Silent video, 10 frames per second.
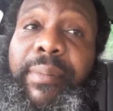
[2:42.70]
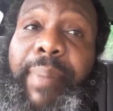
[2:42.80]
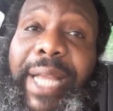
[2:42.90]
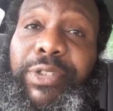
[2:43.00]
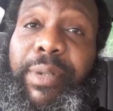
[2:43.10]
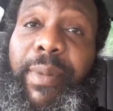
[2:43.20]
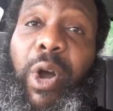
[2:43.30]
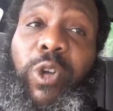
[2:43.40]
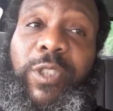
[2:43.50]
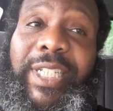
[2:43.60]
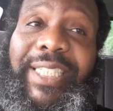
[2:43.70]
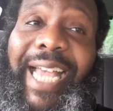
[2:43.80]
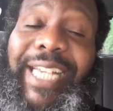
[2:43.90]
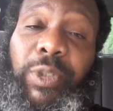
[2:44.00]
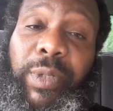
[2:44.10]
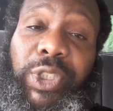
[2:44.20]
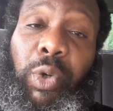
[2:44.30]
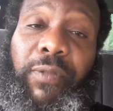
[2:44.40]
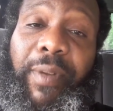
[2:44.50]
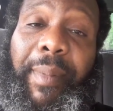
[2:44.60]
Patrick Mahomes, these guys who can
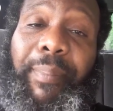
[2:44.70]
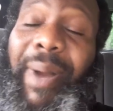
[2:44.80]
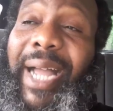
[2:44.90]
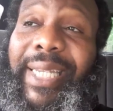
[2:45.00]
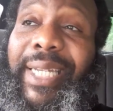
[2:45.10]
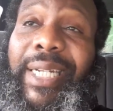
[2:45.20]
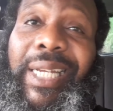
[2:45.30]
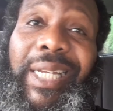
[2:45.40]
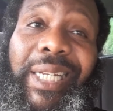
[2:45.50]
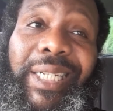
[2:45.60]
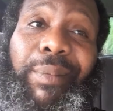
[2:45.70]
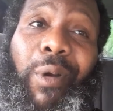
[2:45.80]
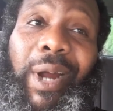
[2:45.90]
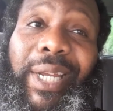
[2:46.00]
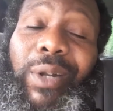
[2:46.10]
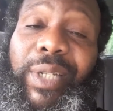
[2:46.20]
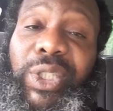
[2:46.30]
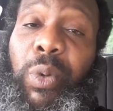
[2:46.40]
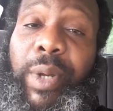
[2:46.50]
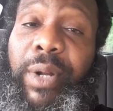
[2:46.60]
do it from the pocket. Lamar can only
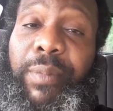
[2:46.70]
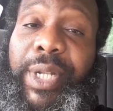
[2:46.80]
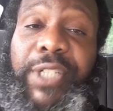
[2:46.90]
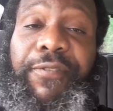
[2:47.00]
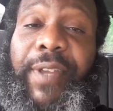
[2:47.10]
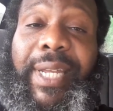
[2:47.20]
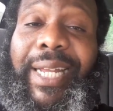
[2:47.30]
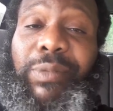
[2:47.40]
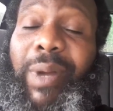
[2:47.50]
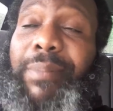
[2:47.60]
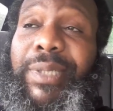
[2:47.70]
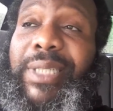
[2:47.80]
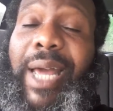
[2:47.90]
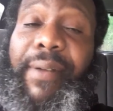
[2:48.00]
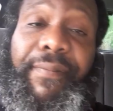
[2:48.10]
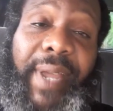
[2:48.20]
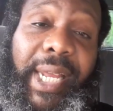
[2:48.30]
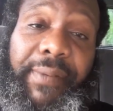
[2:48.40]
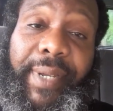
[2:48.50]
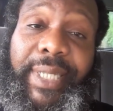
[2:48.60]
do it up with his feet. That's why I'm just not a
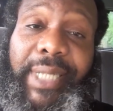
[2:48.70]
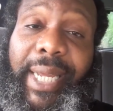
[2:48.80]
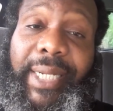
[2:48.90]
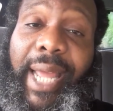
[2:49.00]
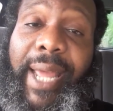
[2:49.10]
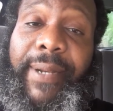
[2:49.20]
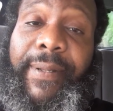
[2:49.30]
fan of his like that.